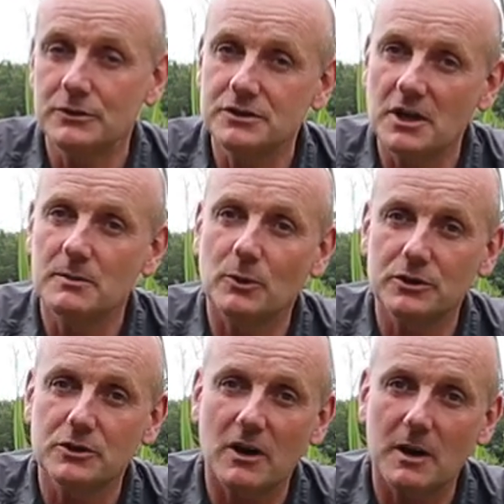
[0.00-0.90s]
you don't want
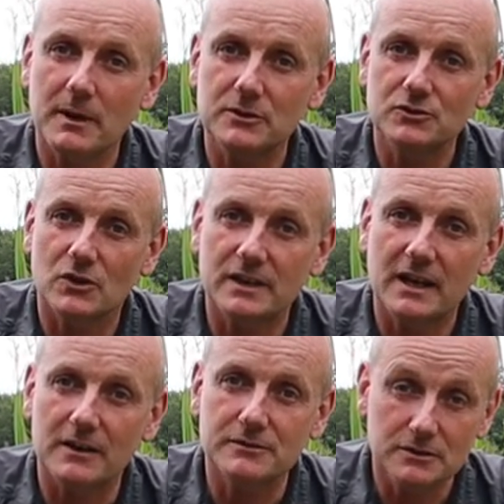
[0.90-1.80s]
your ground bait drying
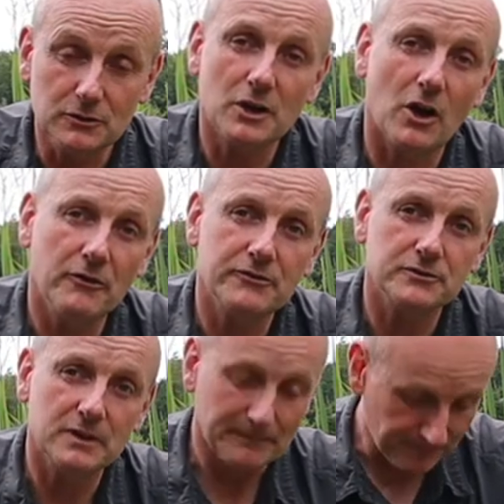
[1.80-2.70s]
out, so look
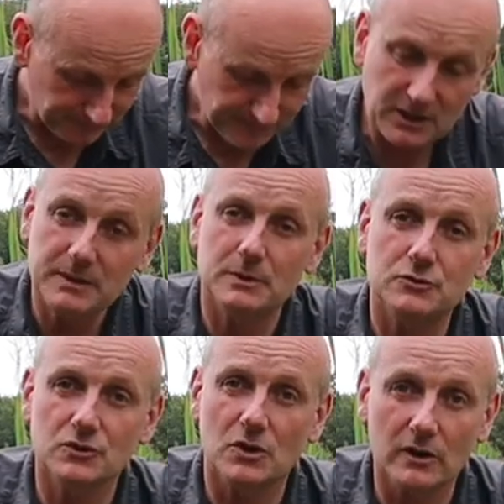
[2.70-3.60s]
after it, keep it
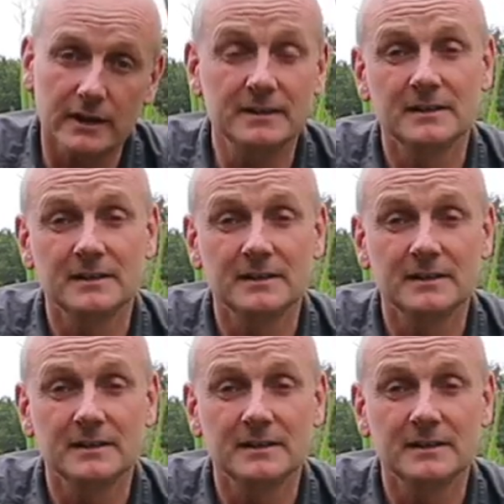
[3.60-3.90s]
dry,